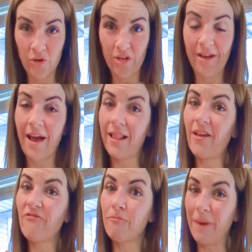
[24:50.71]
And I
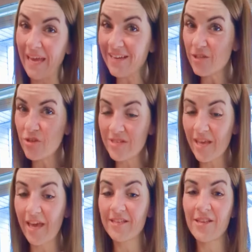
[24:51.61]
love baked
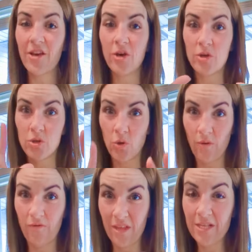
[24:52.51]
cheesecakes, so if
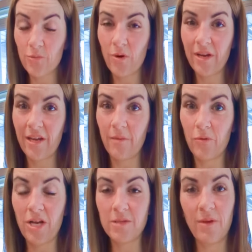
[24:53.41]
this one can
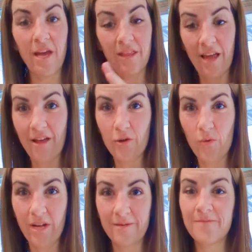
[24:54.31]
impress me and the other
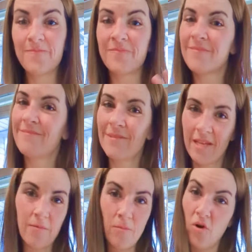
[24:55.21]
one
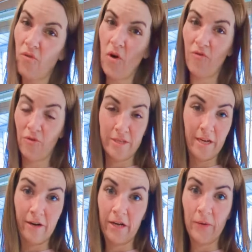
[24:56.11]
Move over, Dairy
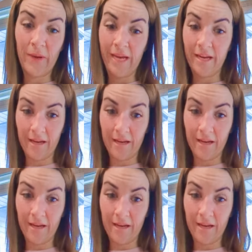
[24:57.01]
Queen.